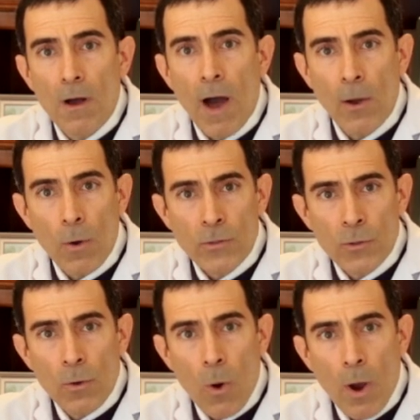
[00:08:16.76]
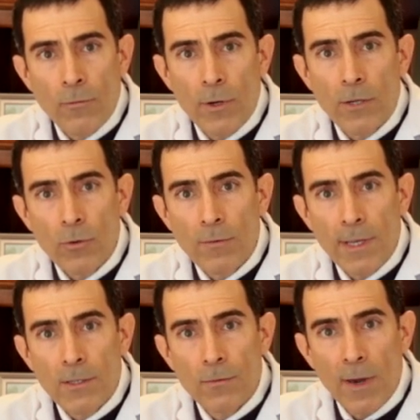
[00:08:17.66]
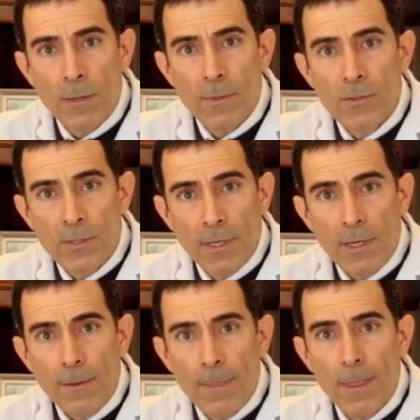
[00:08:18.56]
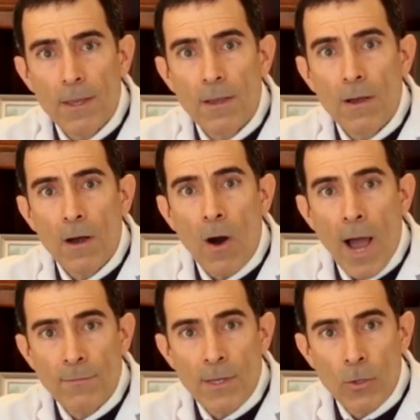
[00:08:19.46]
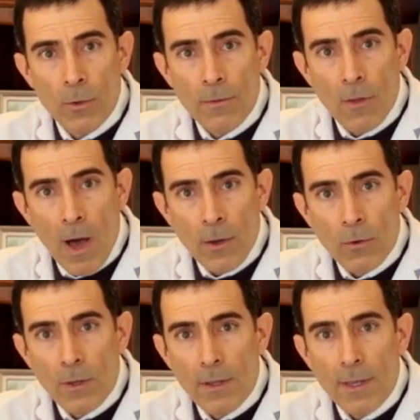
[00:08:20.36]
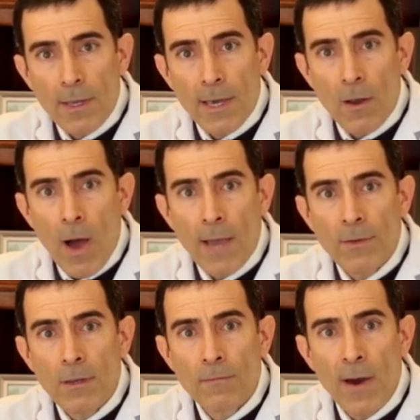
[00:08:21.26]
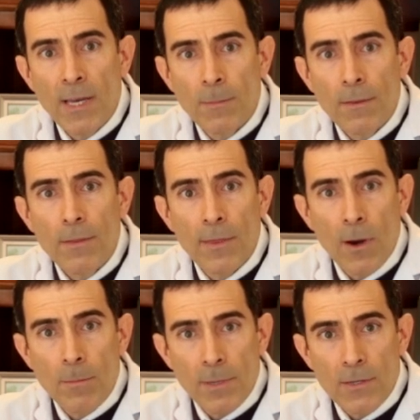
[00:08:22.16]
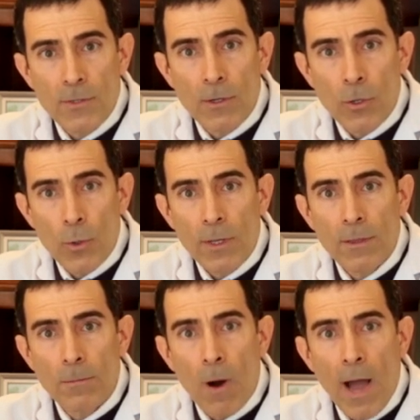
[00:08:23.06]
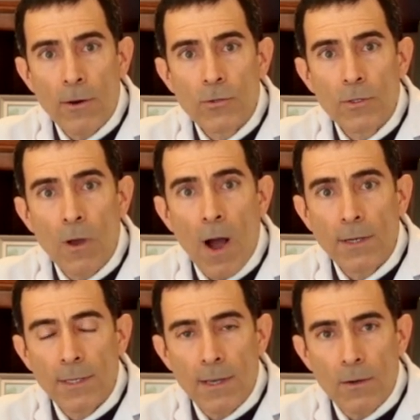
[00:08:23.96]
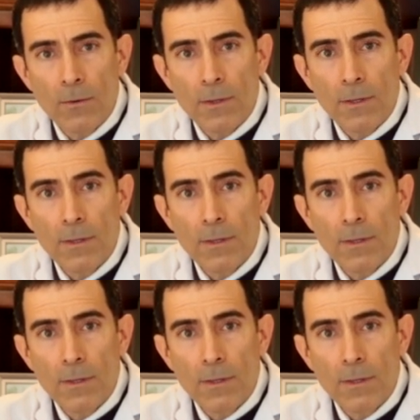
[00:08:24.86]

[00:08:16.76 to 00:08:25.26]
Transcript: I also offer intravenous vitamin C, IV glutathione, and IV vitamin therapies, including the Myers cocktail.